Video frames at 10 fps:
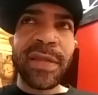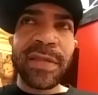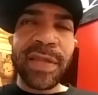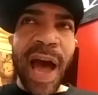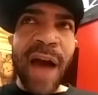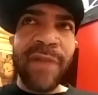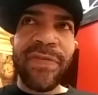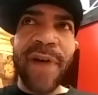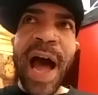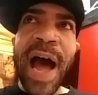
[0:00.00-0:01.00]
top
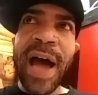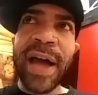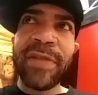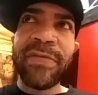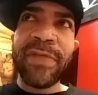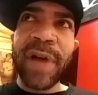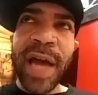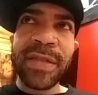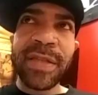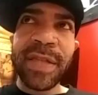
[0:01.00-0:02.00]
five. I
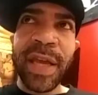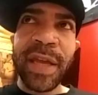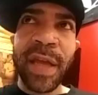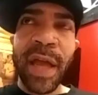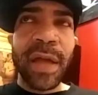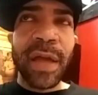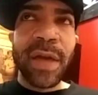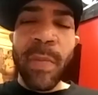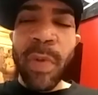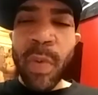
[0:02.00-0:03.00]
gotta say, okay.
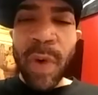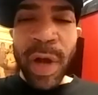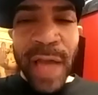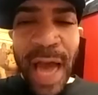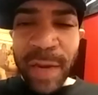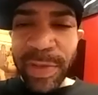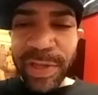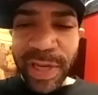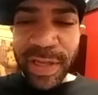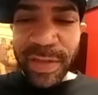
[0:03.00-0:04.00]
number one gotta be
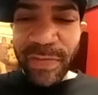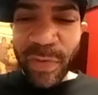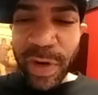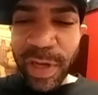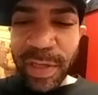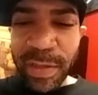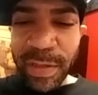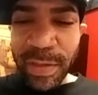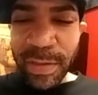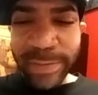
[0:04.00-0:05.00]
Jason
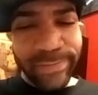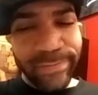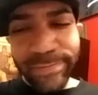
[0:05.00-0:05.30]
Voorhees. All